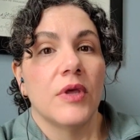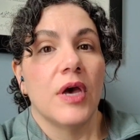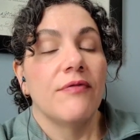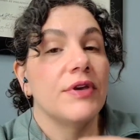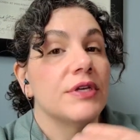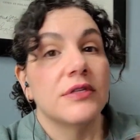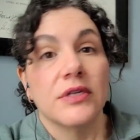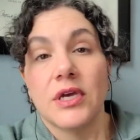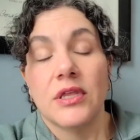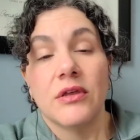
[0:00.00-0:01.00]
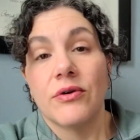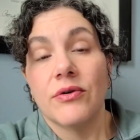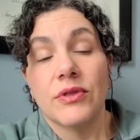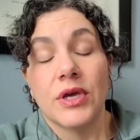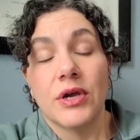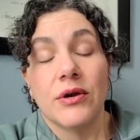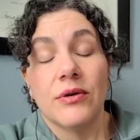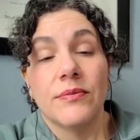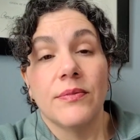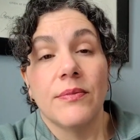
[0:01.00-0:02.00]
Obviously,
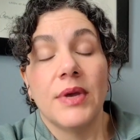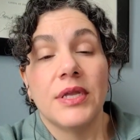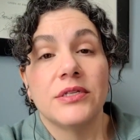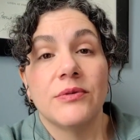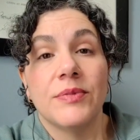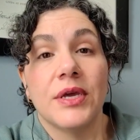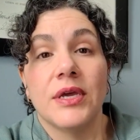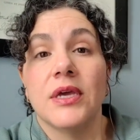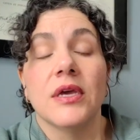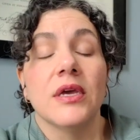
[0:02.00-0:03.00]
they're meant to be